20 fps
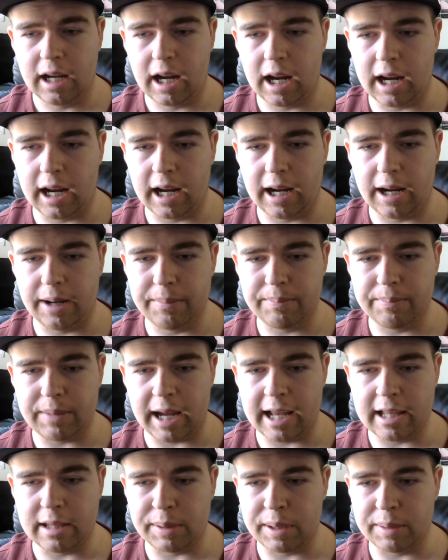Um,
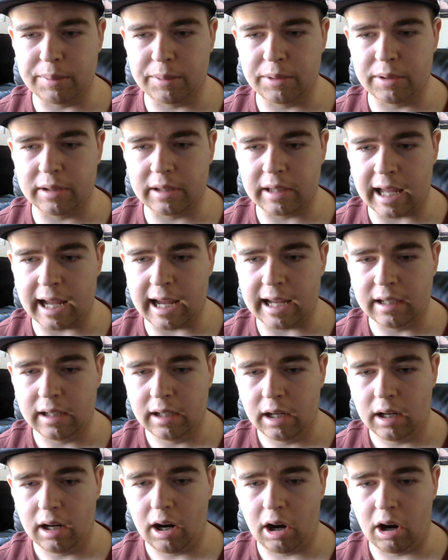and the people that
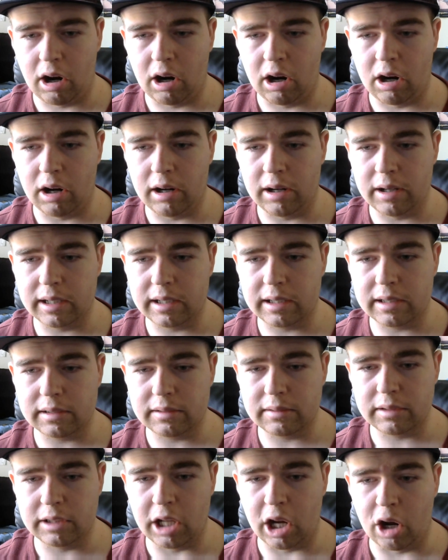are
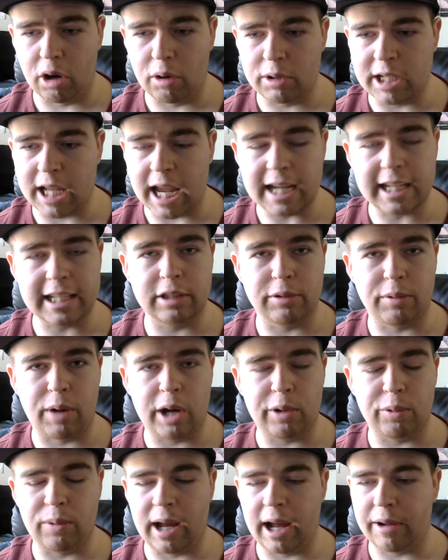you know taking the
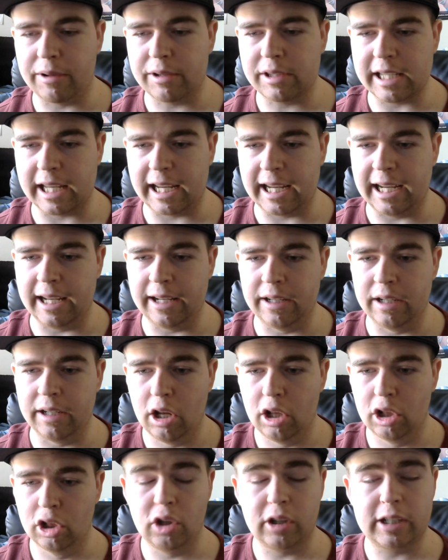right routes and
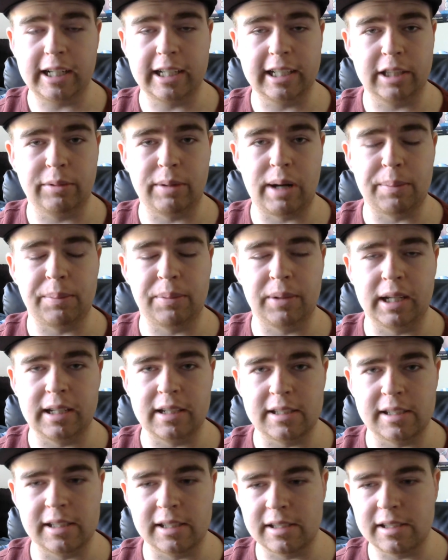looking in the right
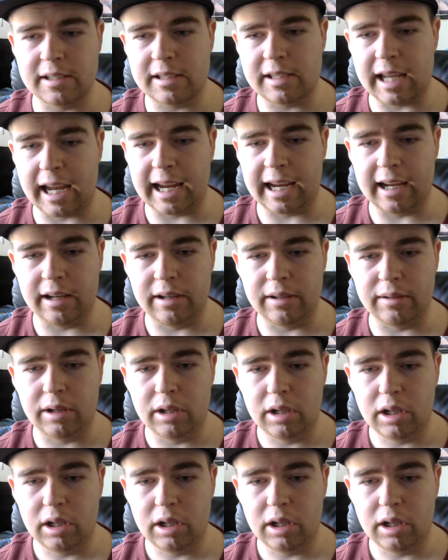places and